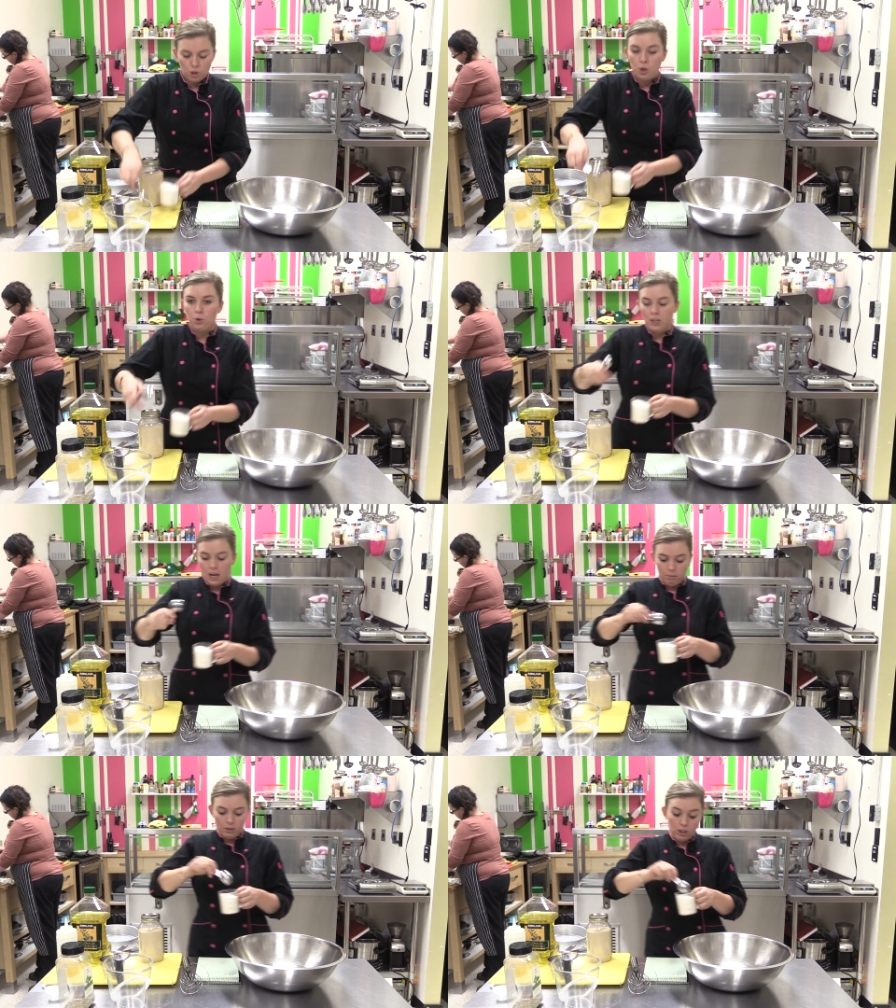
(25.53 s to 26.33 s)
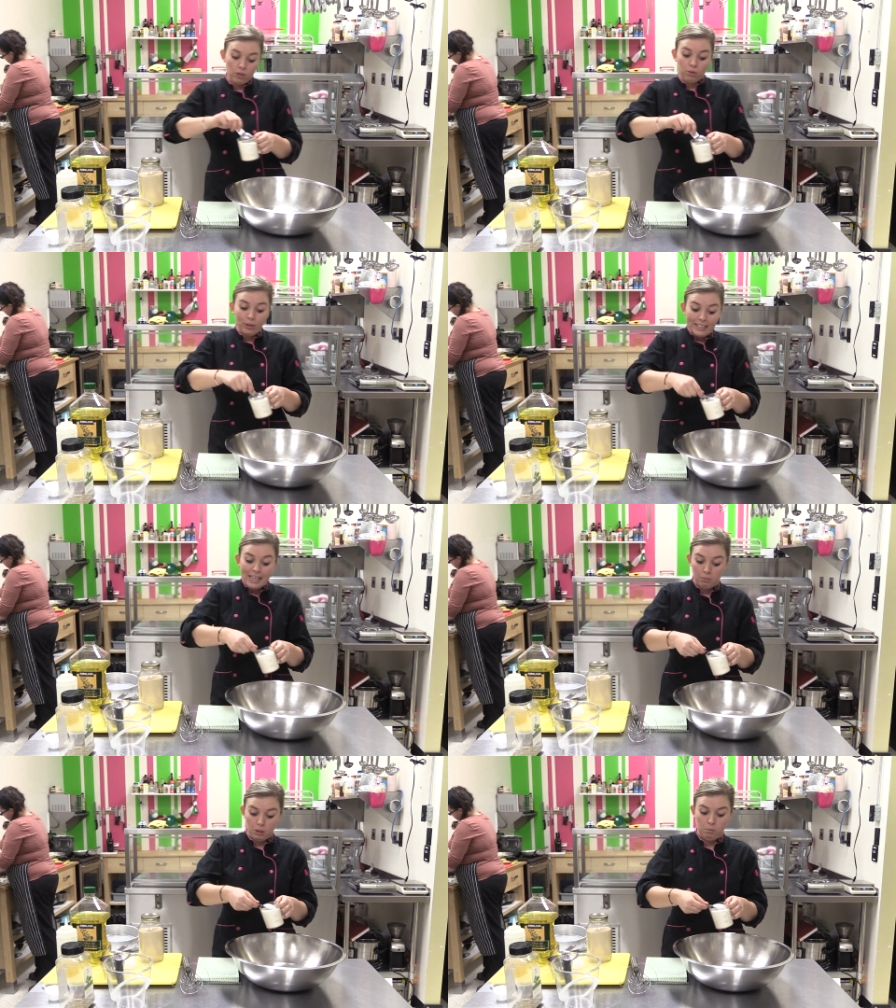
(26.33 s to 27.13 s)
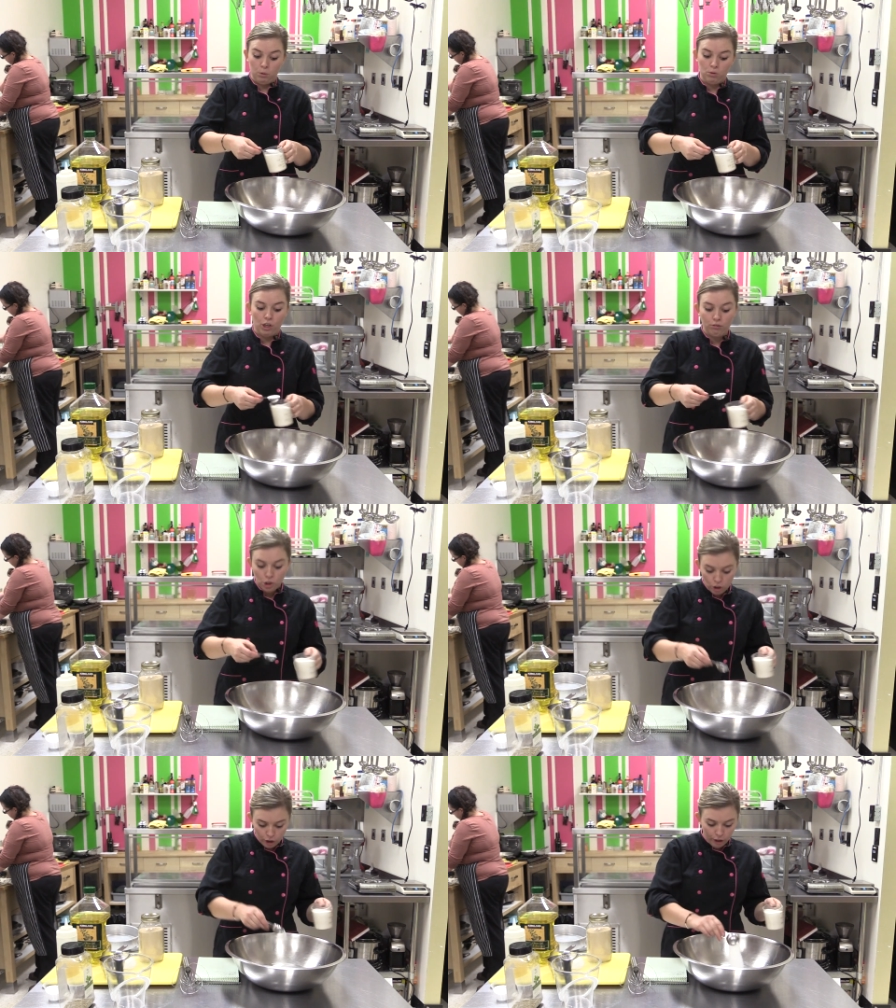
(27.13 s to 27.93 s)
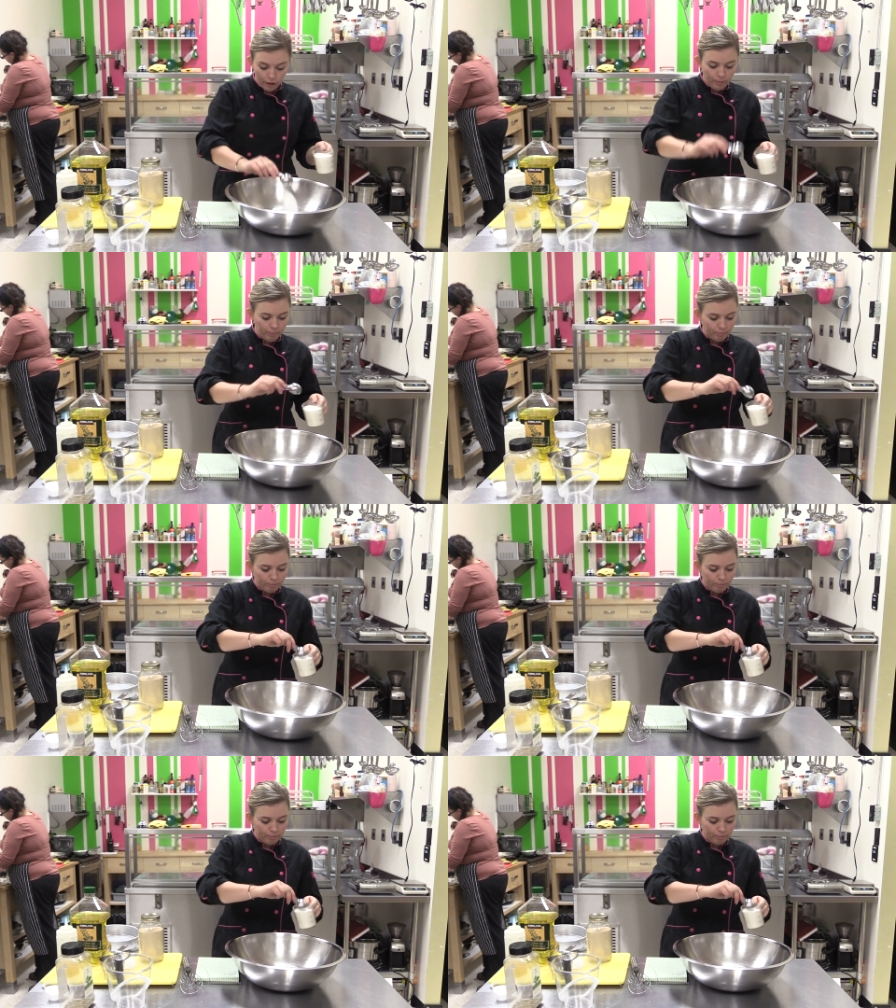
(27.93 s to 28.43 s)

3 tablespoons of sugar.